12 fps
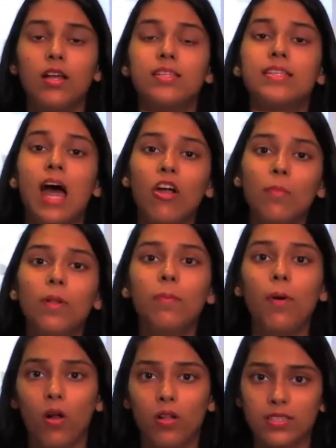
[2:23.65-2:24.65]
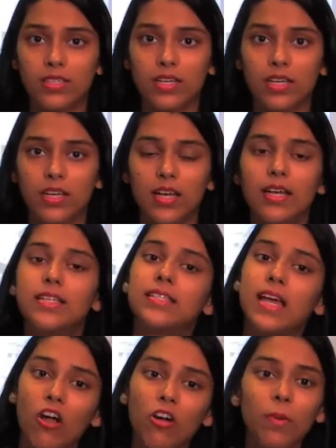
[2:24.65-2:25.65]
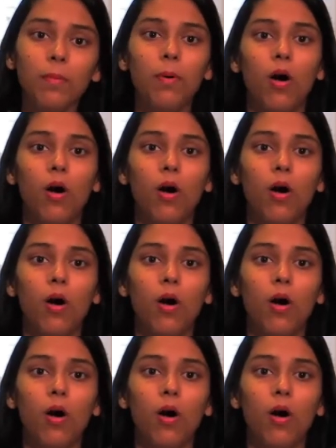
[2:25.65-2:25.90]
Cerebral palsy. Cerebral